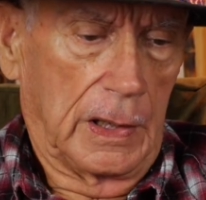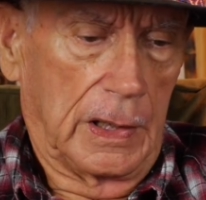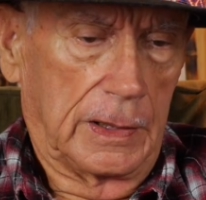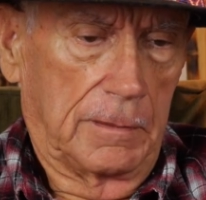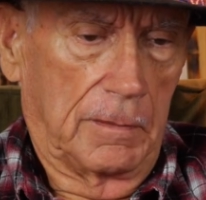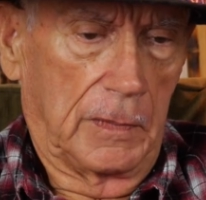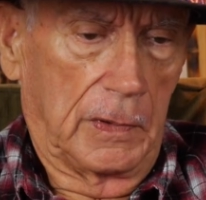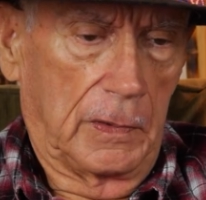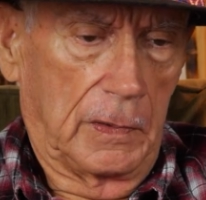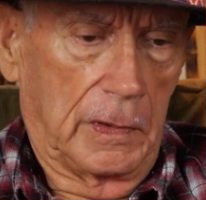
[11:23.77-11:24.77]
And
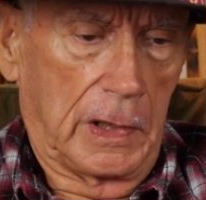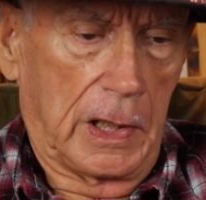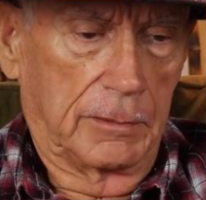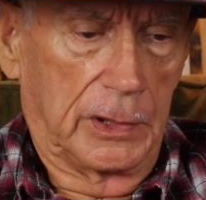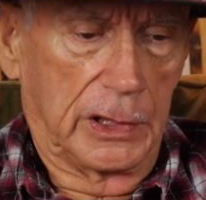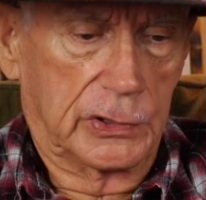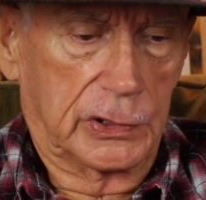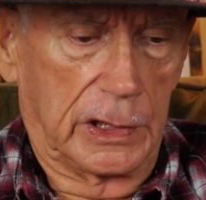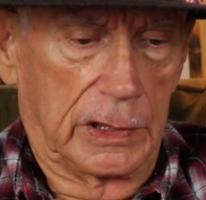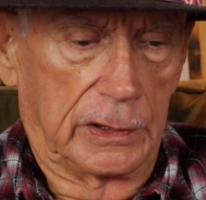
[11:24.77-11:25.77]
I'm
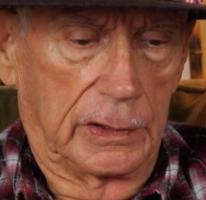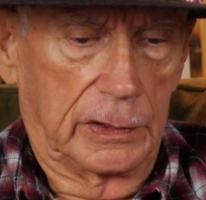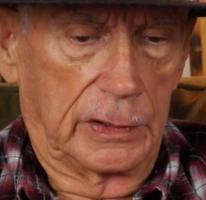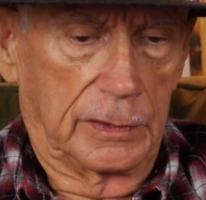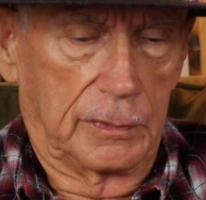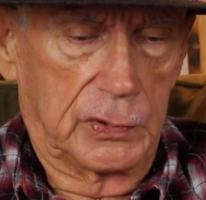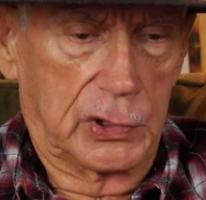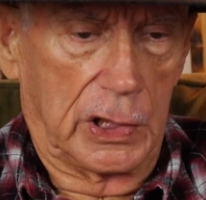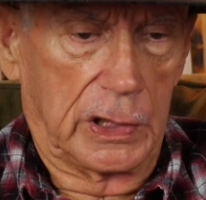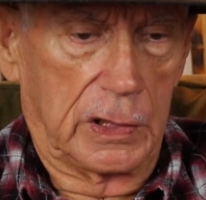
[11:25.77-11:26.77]
descendant of the
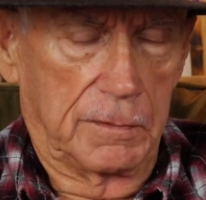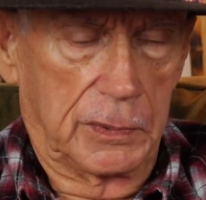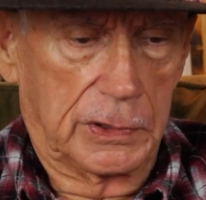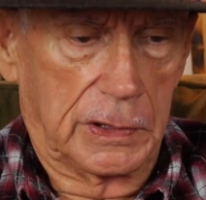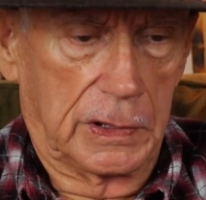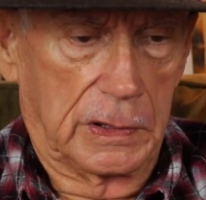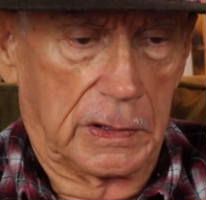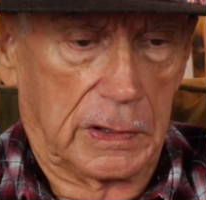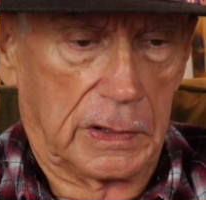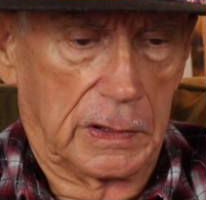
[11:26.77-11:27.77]
Jacobs,
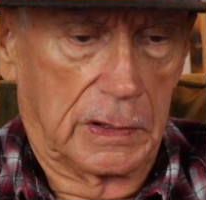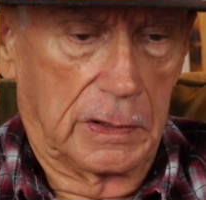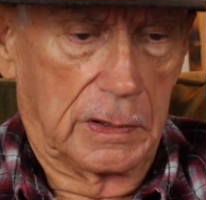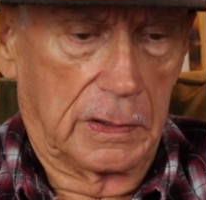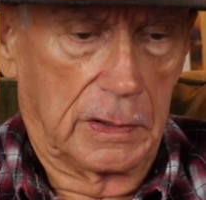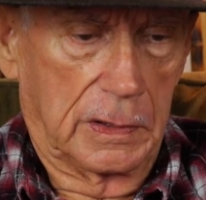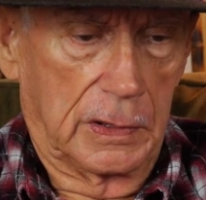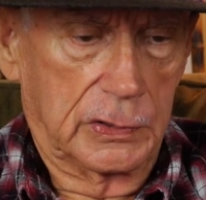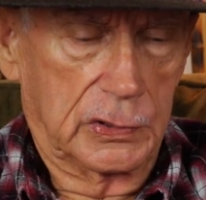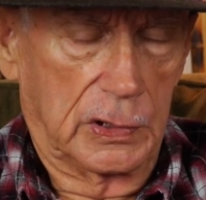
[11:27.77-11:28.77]

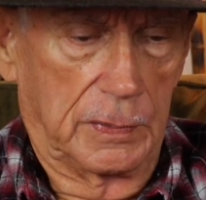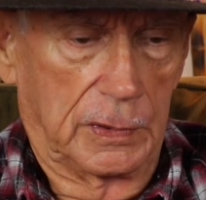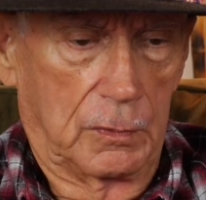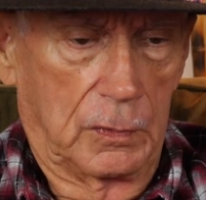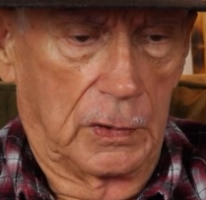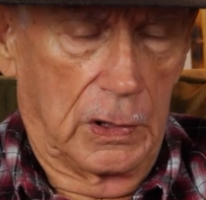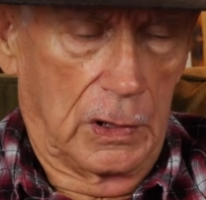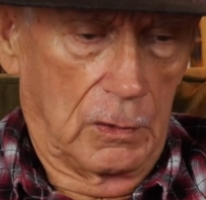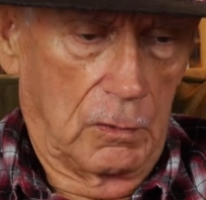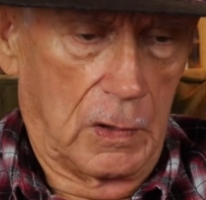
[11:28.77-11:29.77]
some of the
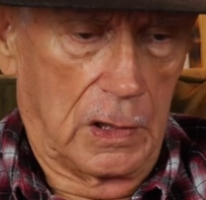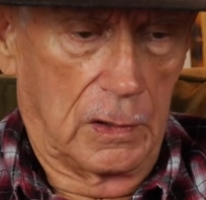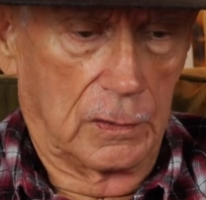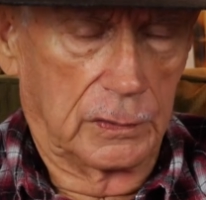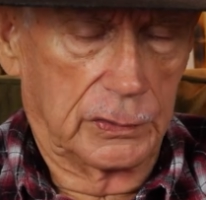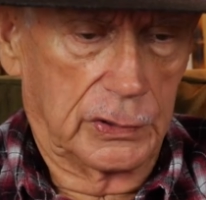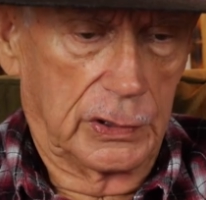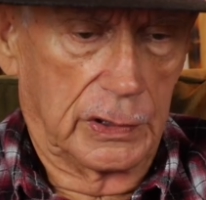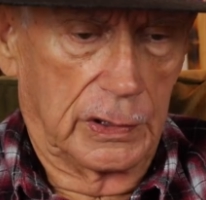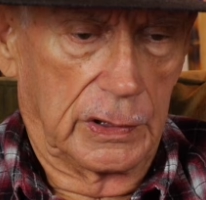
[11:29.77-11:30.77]

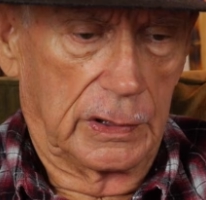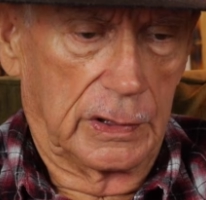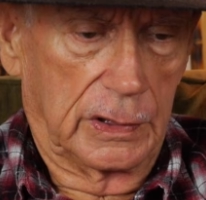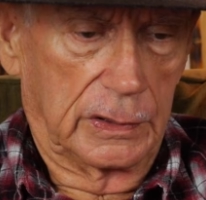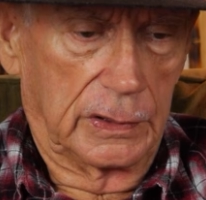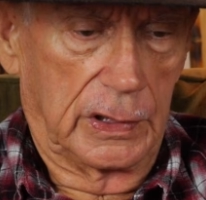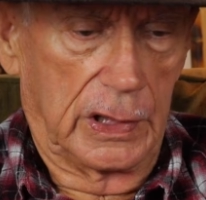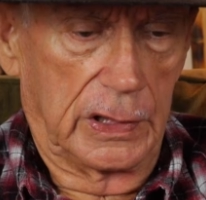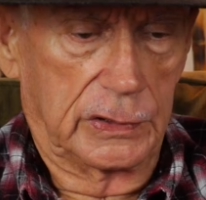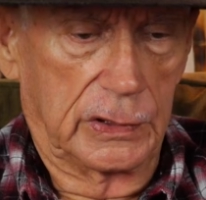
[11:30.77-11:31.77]
Walls, the
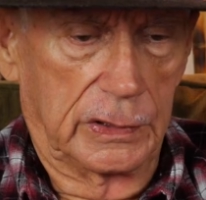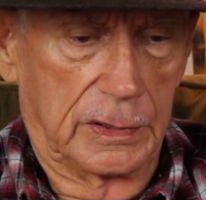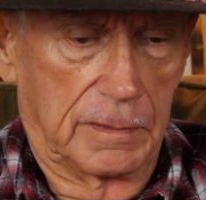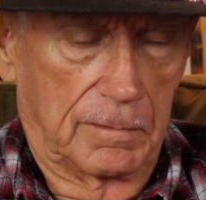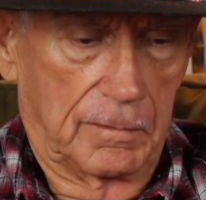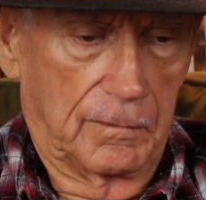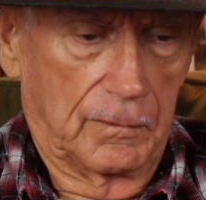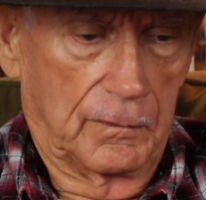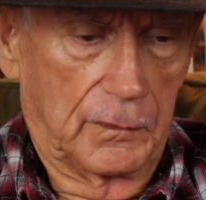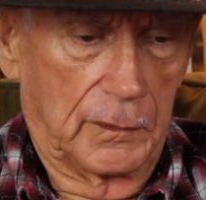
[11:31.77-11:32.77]
Nation,
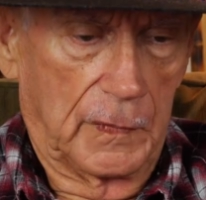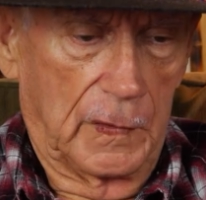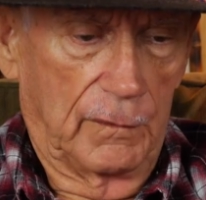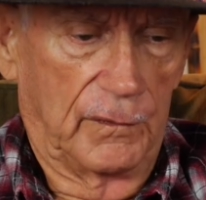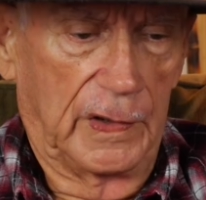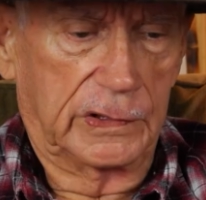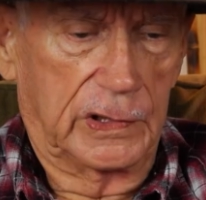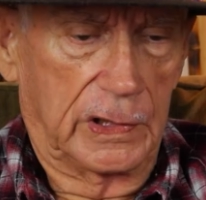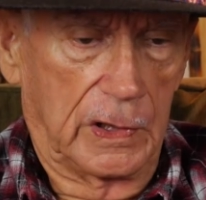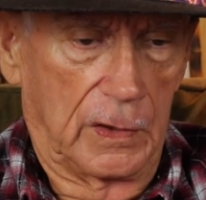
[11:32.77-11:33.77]

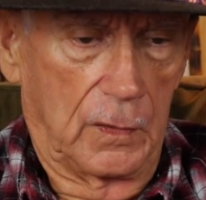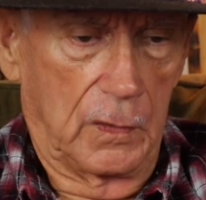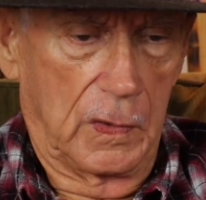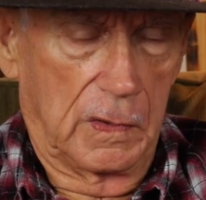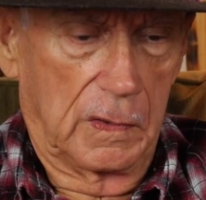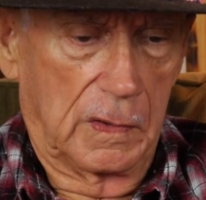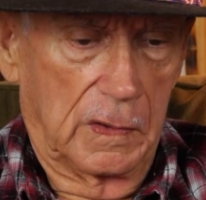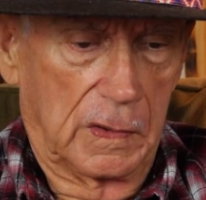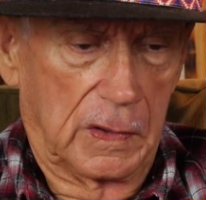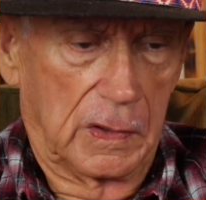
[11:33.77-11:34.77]
Fixico,
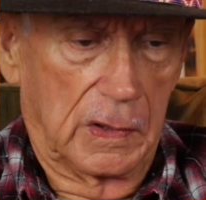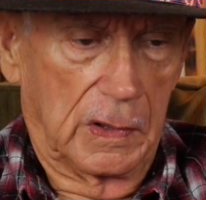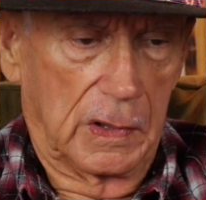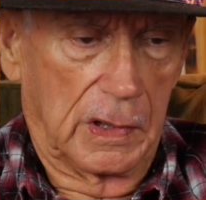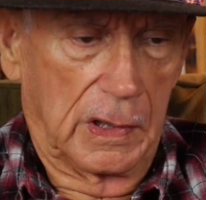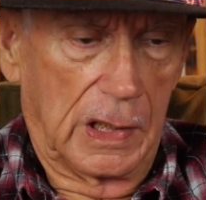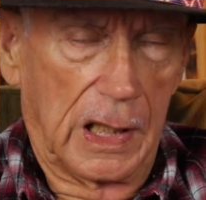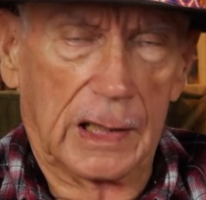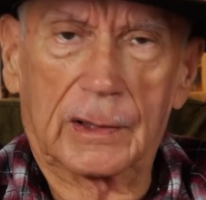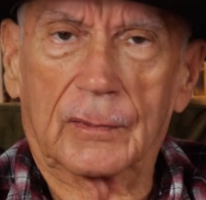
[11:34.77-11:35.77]

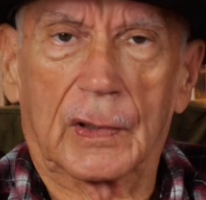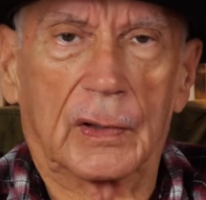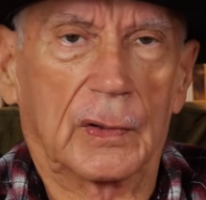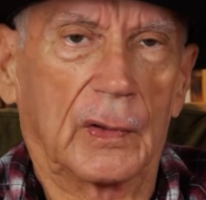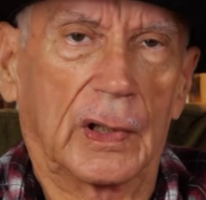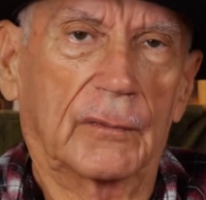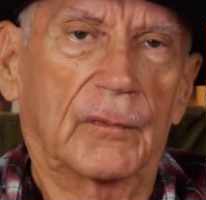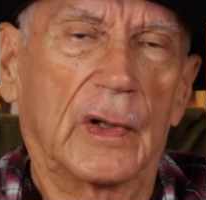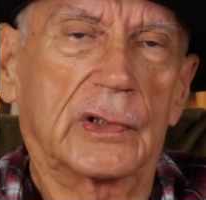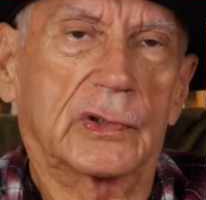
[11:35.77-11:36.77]
I don't know who else,
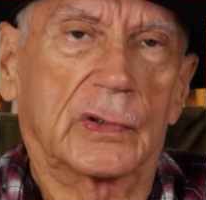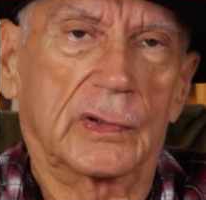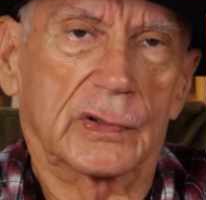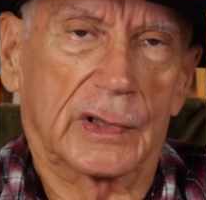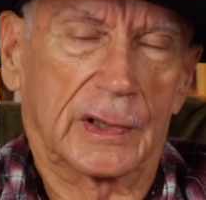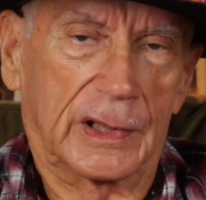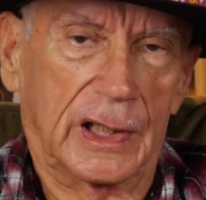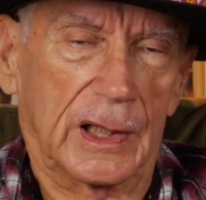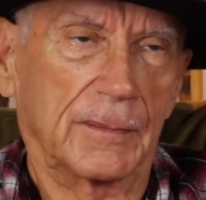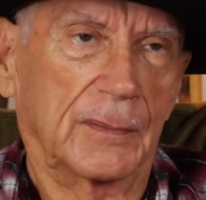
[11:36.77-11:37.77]
Fishers,
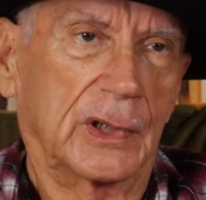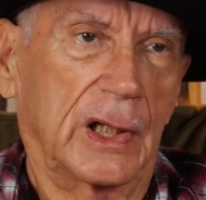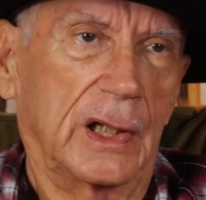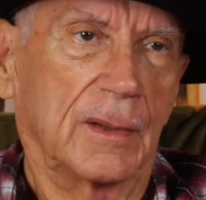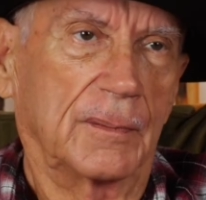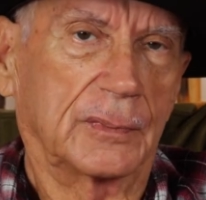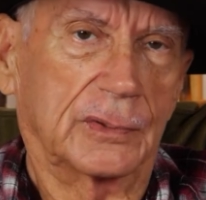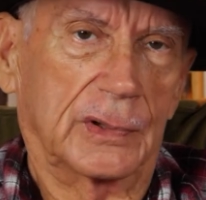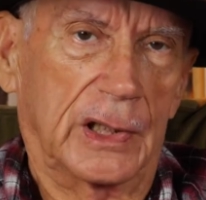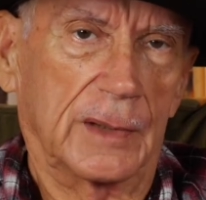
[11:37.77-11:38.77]

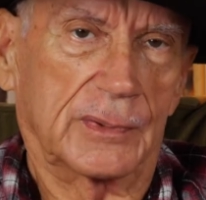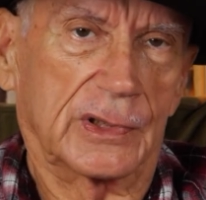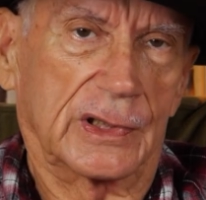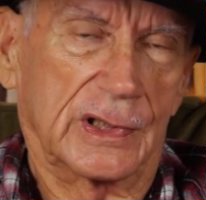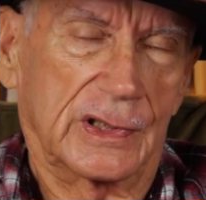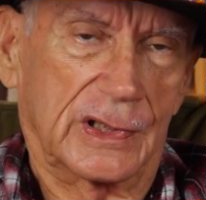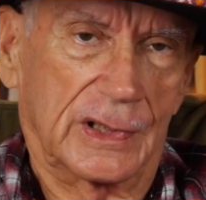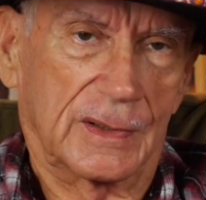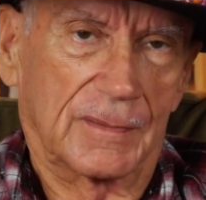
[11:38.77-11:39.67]
Gibsons.